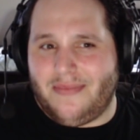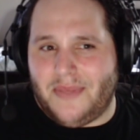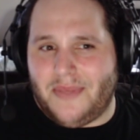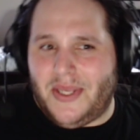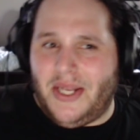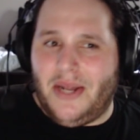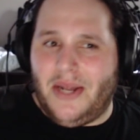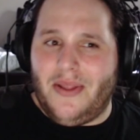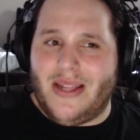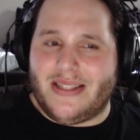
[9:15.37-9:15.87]
You
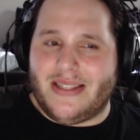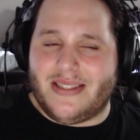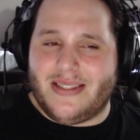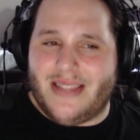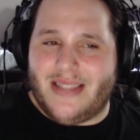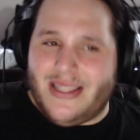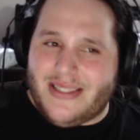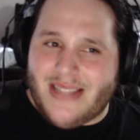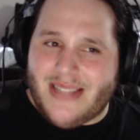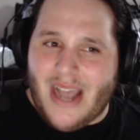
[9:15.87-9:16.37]
know, that's
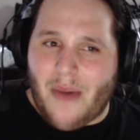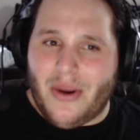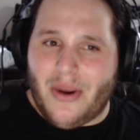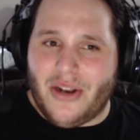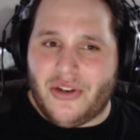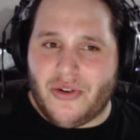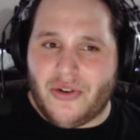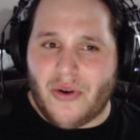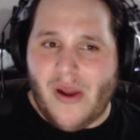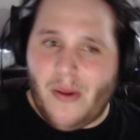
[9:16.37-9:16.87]
not what a
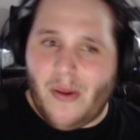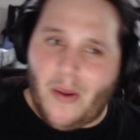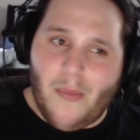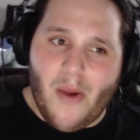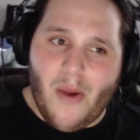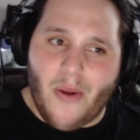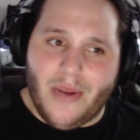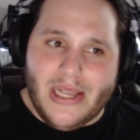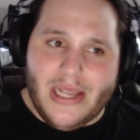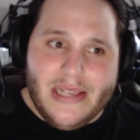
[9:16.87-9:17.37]
true
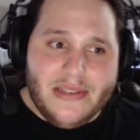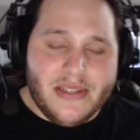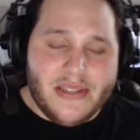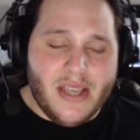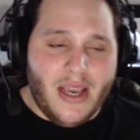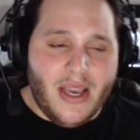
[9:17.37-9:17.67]
MMO is.